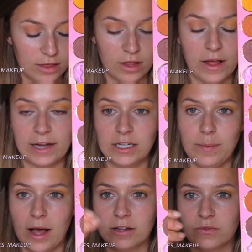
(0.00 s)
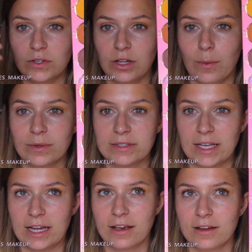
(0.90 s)
The Latte palettes feel almost
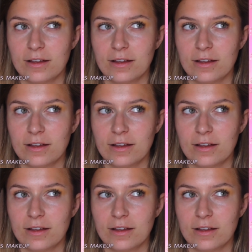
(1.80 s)
like